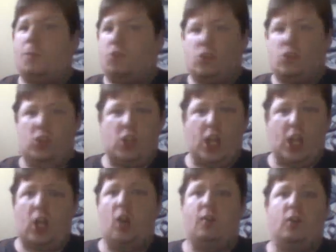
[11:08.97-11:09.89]
are just going to
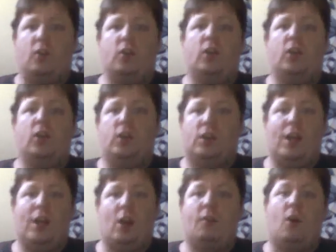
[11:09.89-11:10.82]
take over
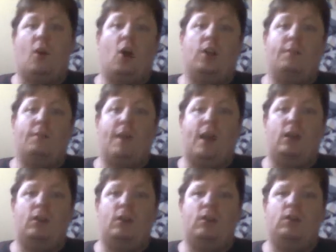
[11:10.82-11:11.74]
all of Vale.